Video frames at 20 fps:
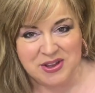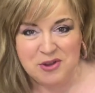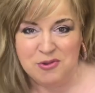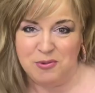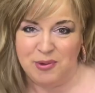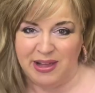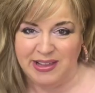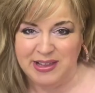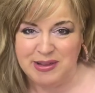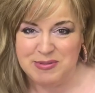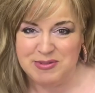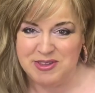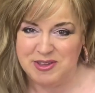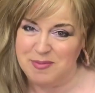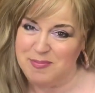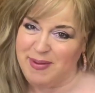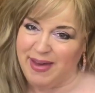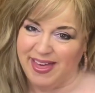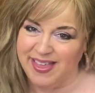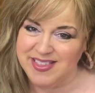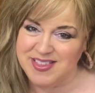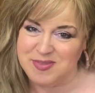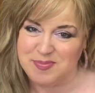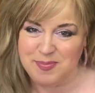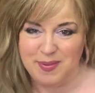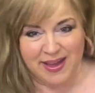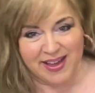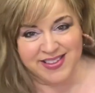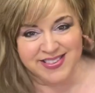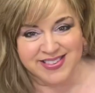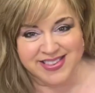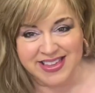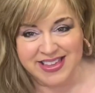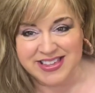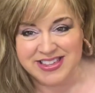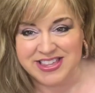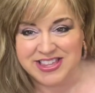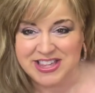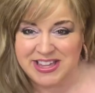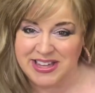Welcome to Beth's Best
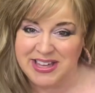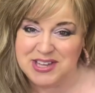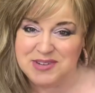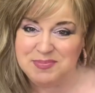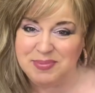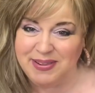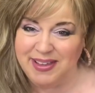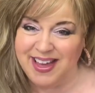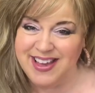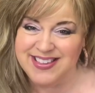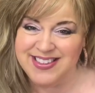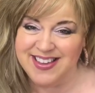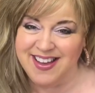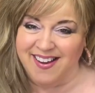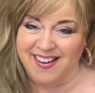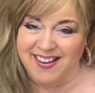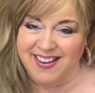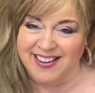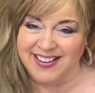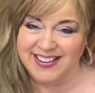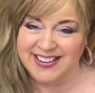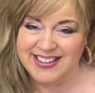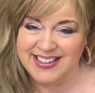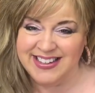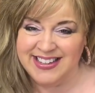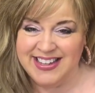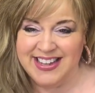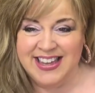Shein Plus haul.